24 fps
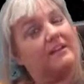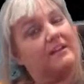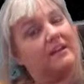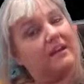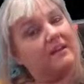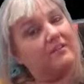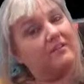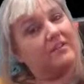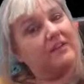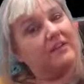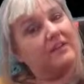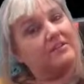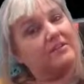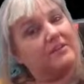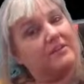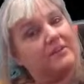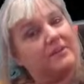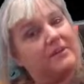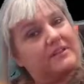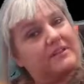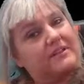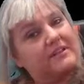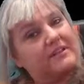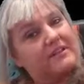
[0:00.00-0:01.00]
carry that
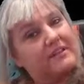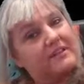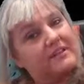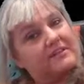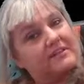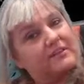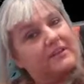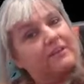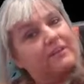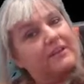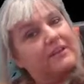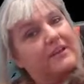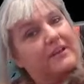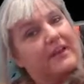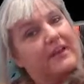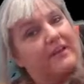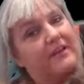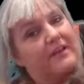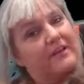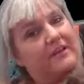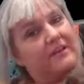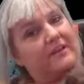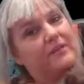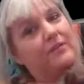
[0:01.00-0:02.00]
topic to that topic
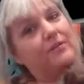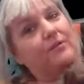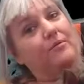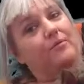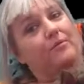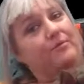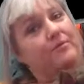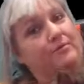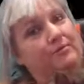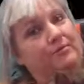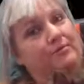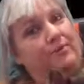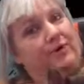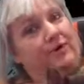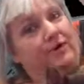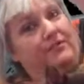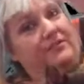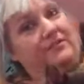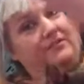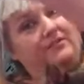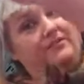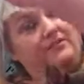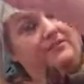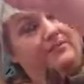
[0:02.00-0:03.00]
and then go, oh, jump
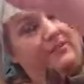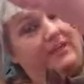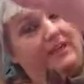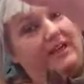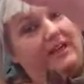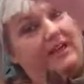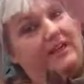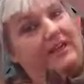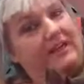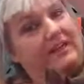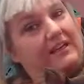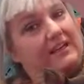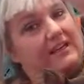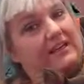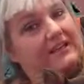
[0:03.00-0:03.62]
over from there